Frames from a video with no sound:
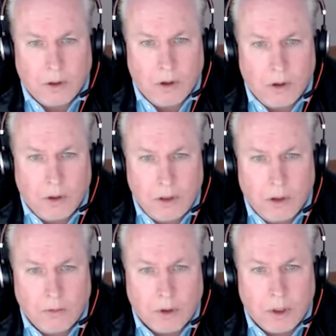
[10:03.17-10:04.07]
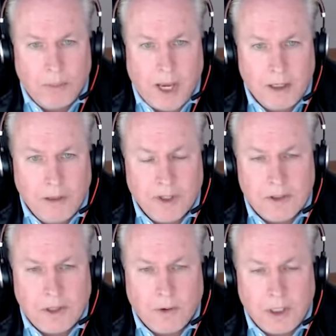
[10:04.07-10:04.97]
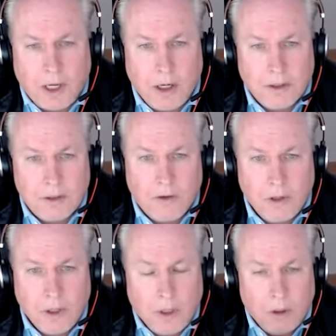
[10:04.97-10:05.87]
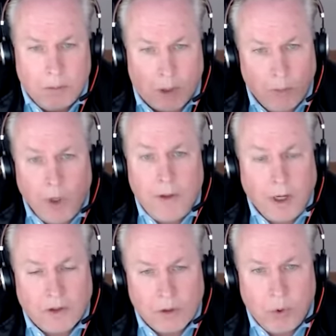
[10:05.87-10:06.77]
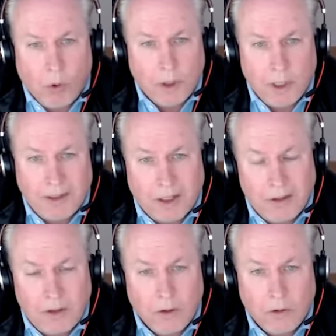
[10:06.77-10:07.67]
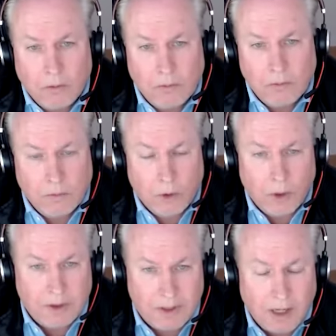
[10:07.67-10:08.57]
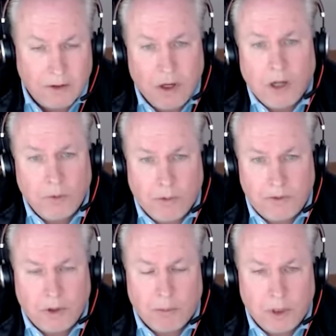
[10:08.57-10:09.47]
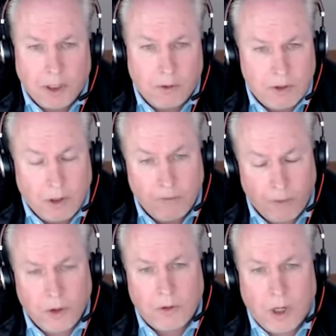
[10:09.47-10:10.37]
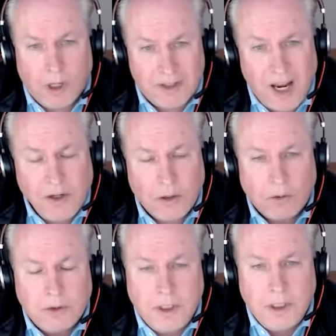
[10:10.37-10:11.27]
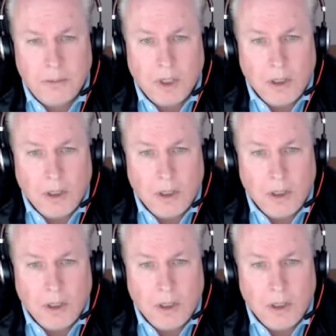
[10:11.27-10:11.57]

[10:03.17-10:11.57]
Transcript: are competitive in selling that kind of stuff, but we think it's important that they still really stay in touch with someone like yourself or a technical team,